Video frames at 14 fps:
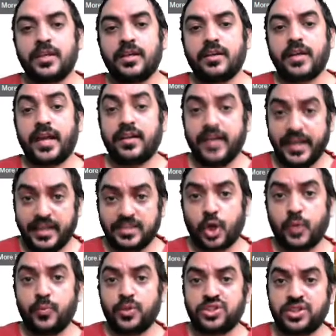And it is
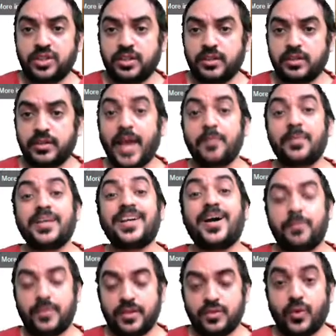almost gapping
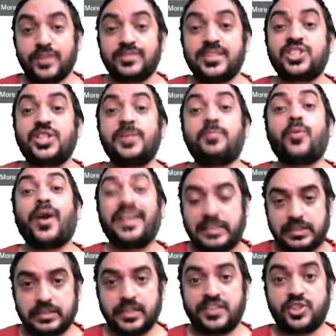up 160
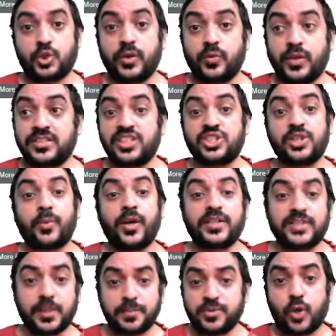points. It's showing 160 points
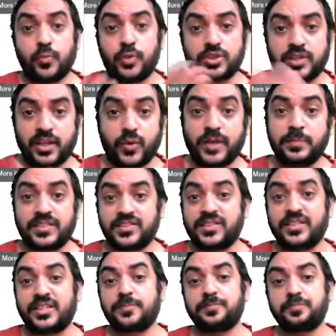up, so almost like
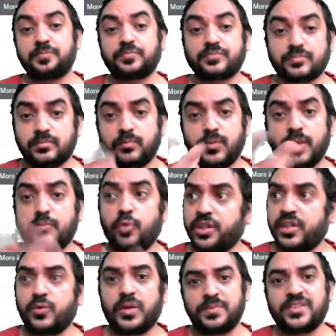1%, more
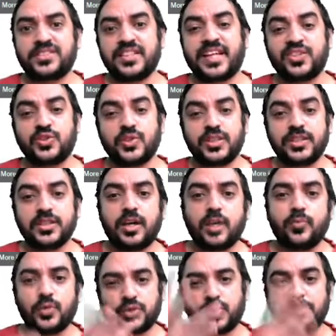than 1% actually,
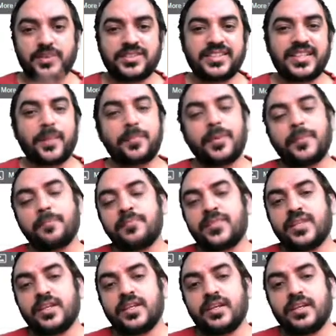almost 1% up.
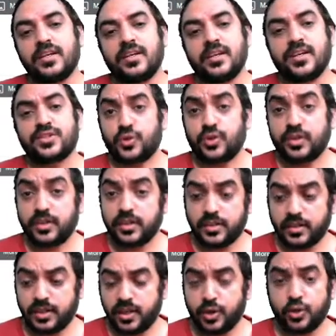So
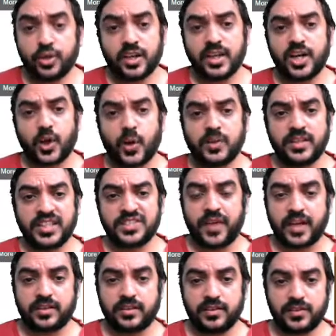looking at all these
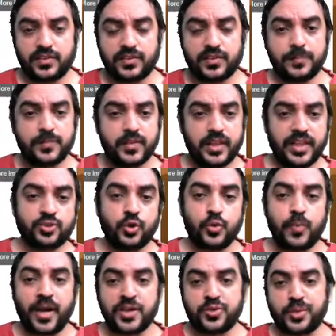factors, let's go
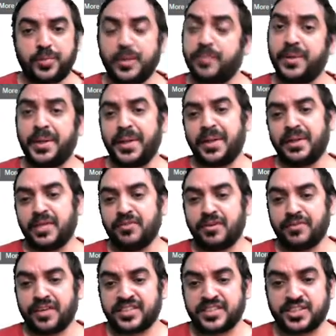back to the PPT and give
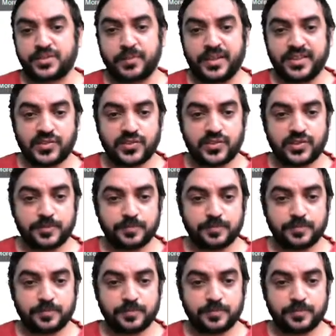our assessments.